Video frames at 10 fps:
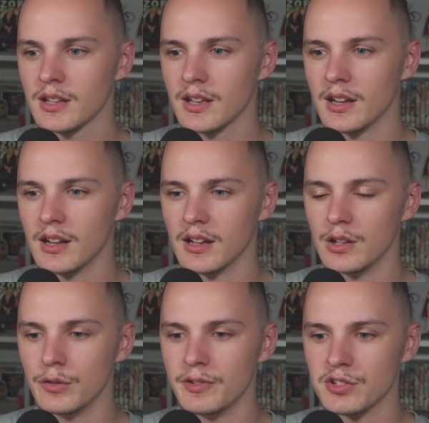
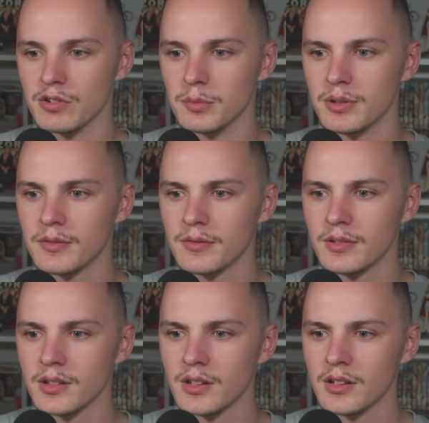Luffy's group.
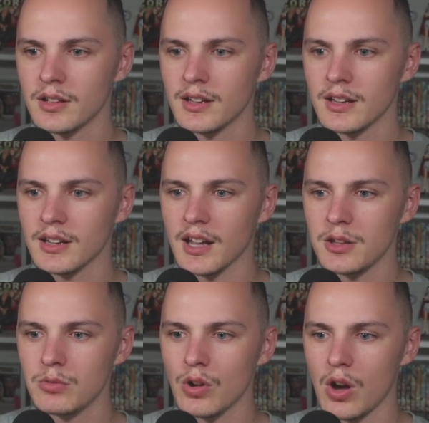Can
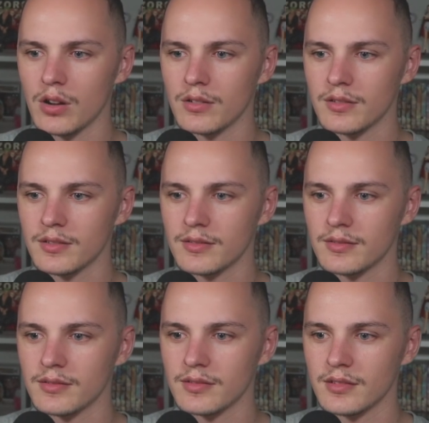you not...
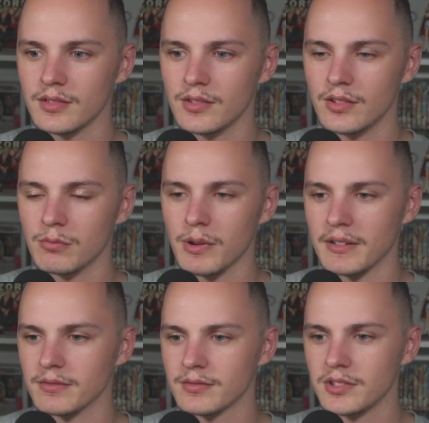Wait,
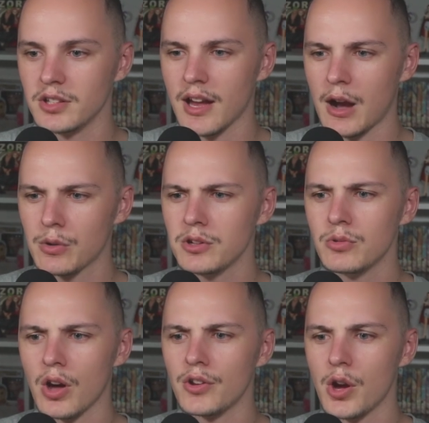how can you
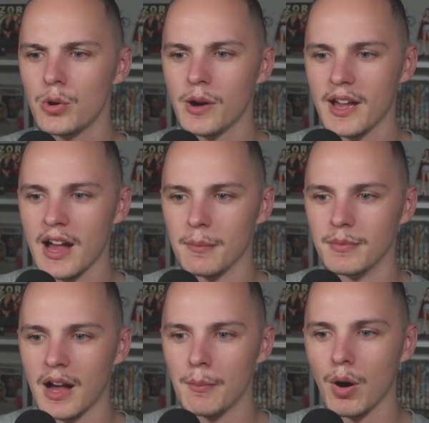not know who I am?
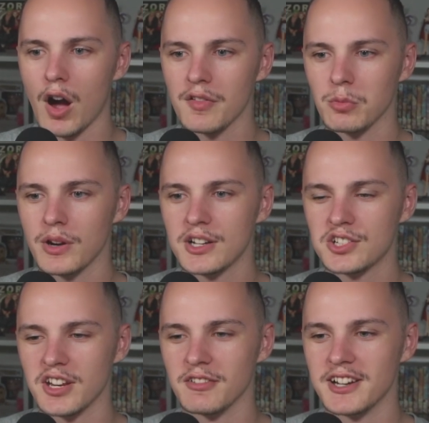I'm part of the worst
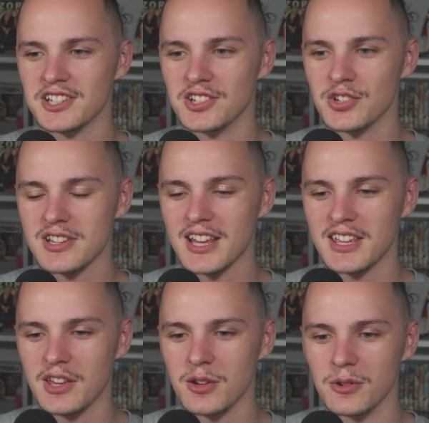generation just like
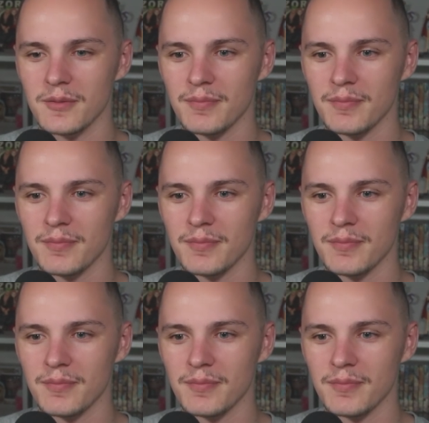you.